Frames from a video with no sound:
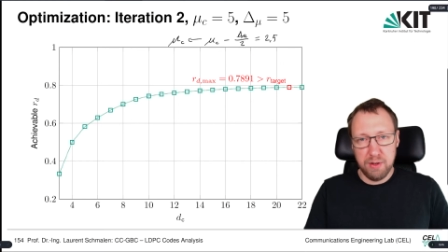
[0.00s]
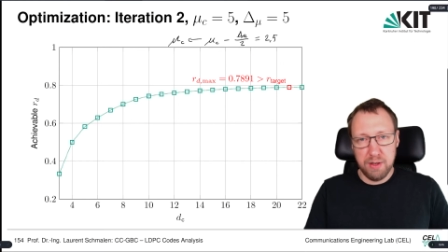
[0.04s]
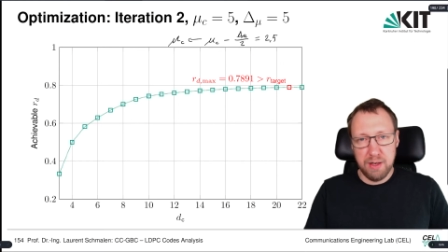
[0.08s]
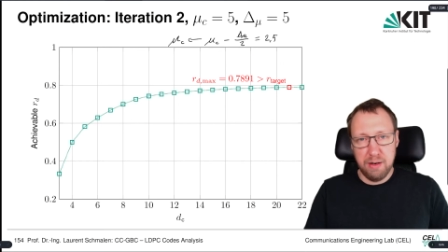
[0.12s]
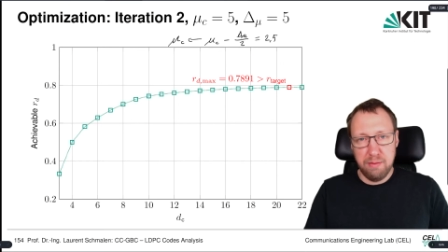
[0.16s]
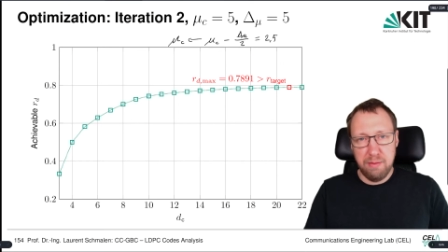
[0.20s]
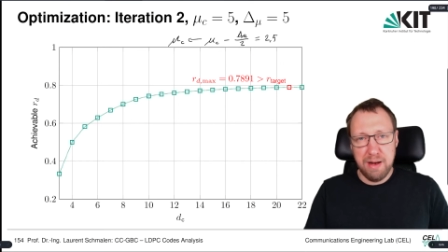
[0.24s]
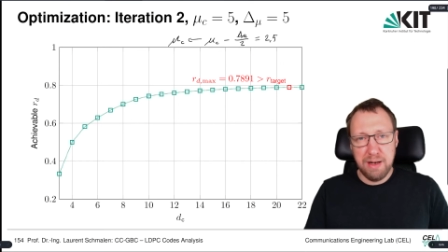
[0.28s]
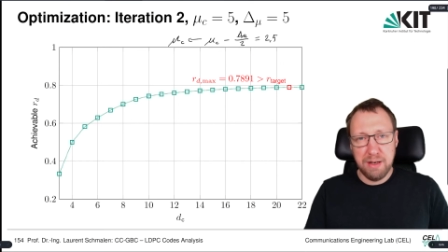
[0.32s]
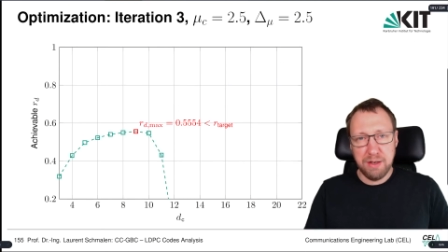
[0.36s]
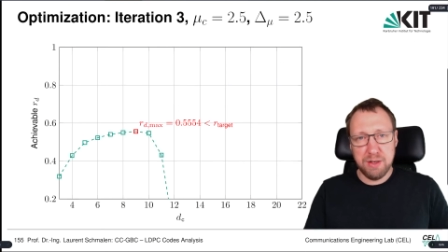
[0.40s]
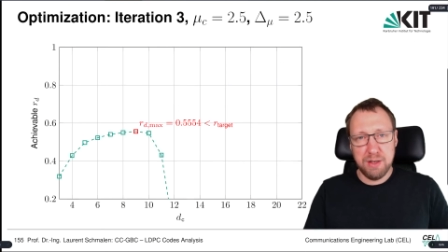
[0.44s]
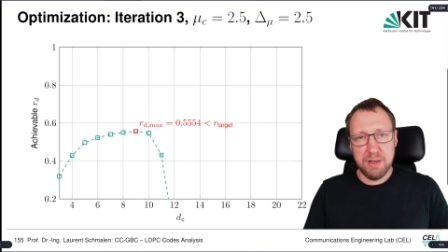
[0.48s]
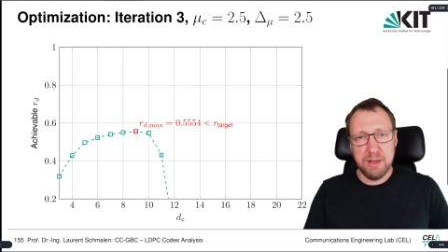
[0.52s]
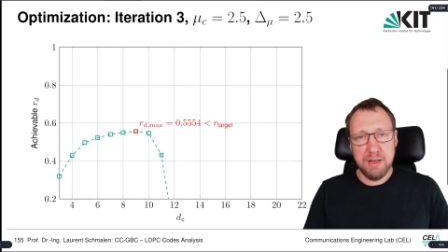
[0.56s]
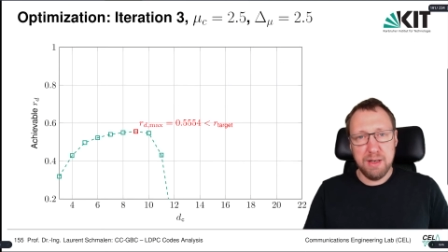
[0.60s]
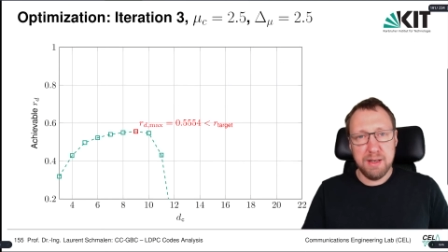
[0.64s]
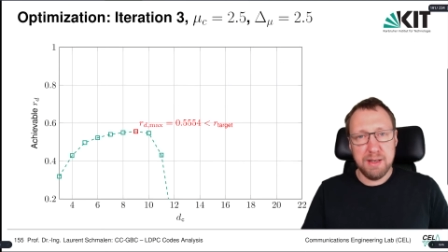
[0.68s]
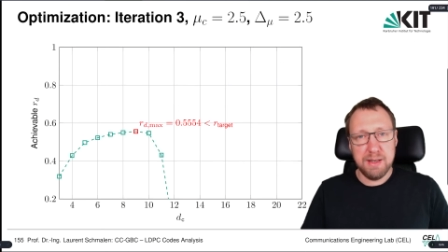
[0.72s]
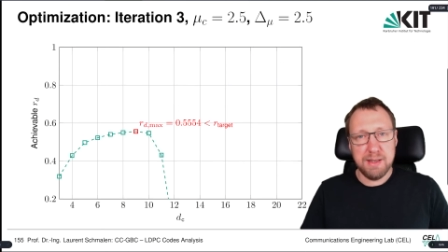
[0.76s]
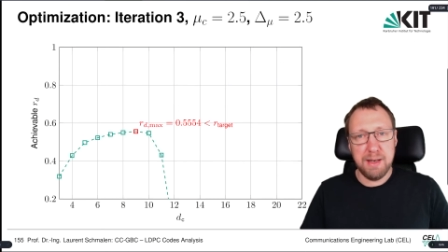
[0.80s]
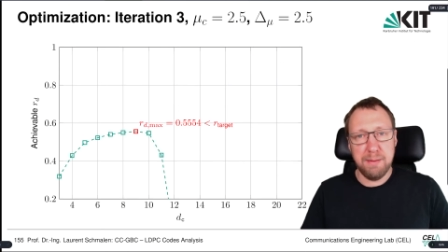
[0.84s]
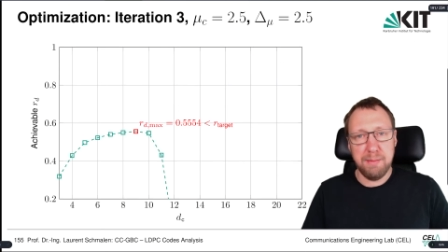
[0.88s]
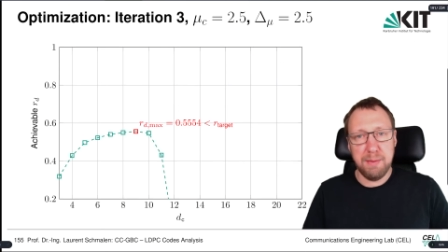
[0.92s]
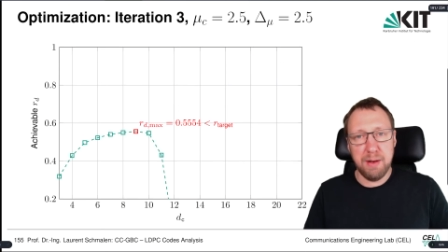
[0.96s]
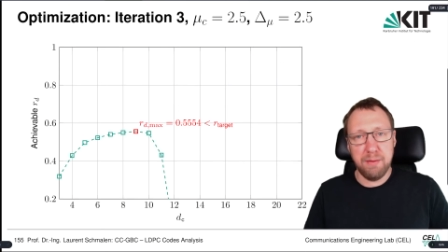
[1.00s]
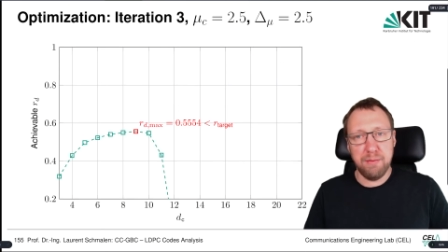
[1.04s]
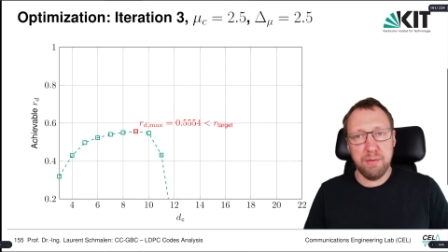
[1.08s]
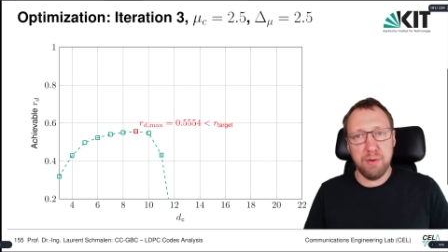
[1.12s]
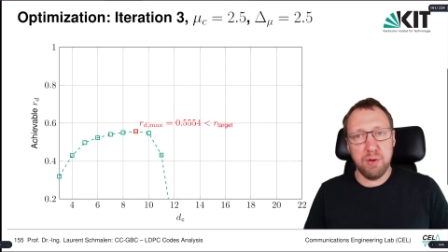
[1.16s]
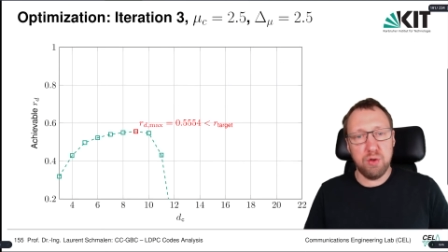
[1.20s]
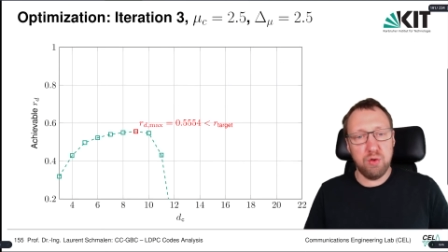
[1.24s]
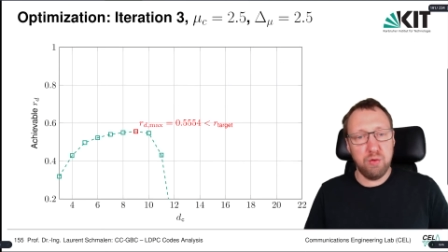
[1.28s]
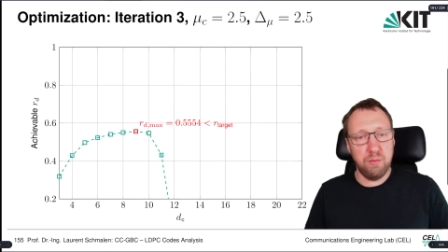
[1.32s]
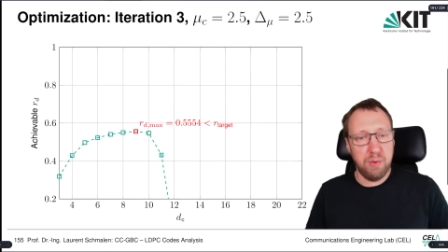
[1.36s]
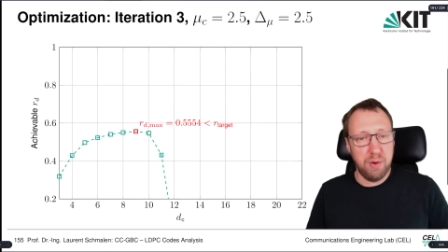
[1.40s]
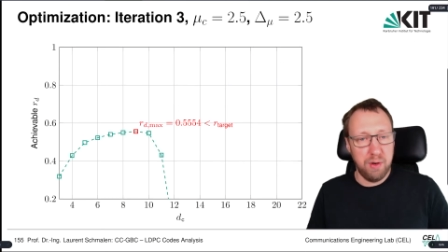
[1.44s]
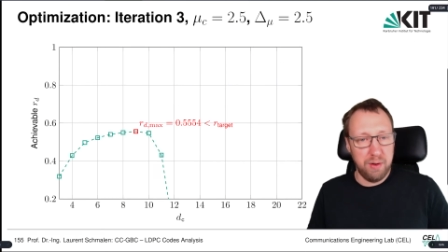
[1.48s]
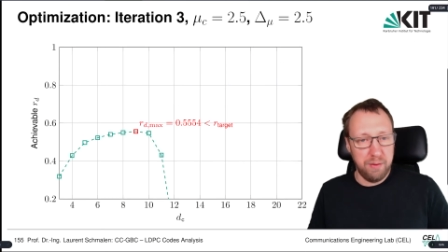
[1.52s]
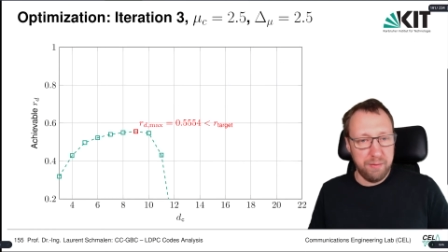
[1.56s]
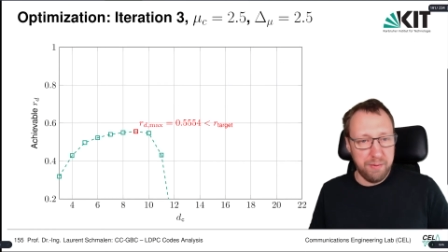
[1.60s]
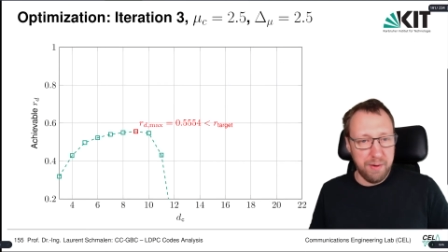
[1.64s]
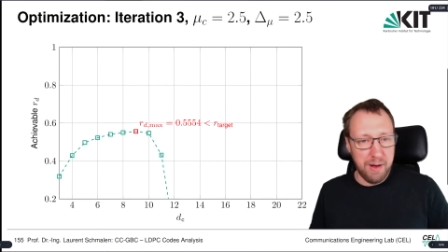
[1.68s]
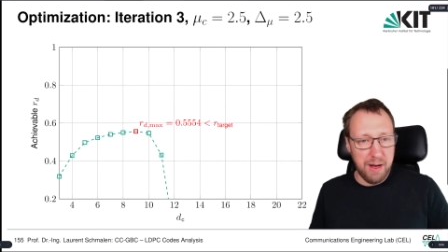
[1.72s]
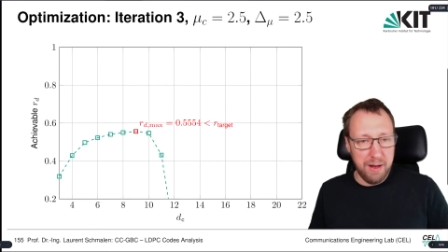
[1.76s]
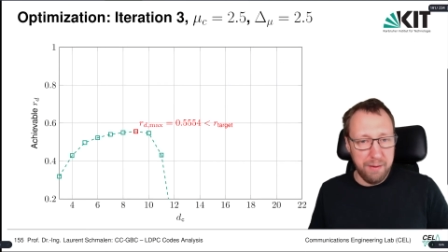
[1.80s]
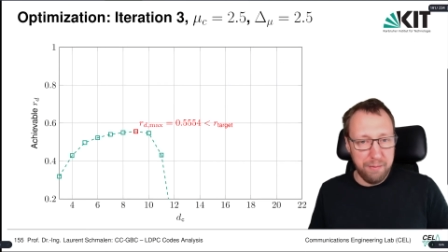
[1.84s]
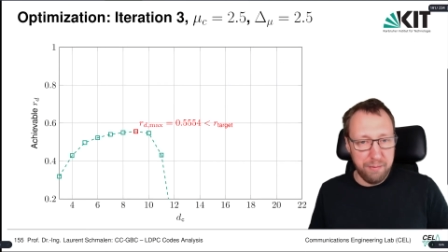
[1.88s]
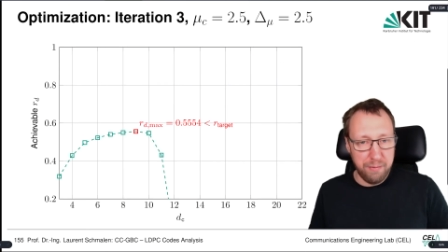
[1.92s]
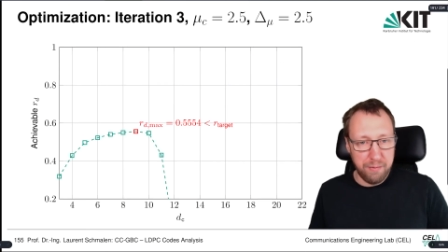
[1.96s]
direction, same thing for
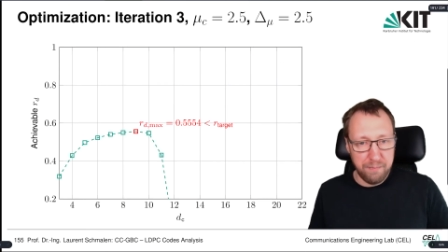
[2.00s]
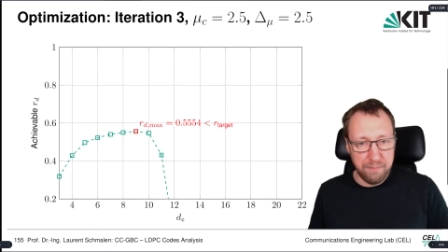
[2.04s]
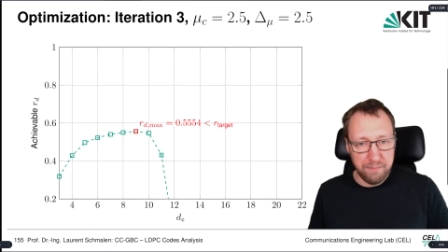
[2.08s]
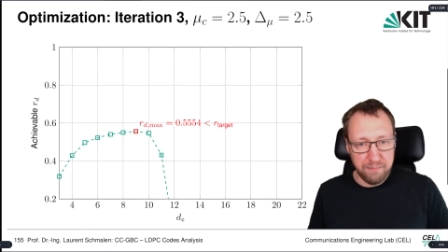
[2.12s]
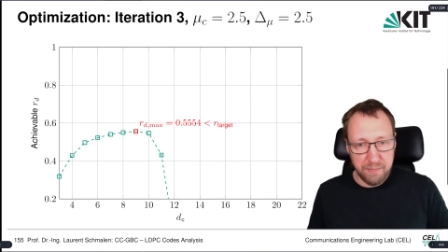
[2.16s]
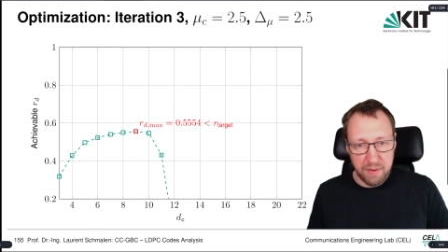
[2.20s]
2.5.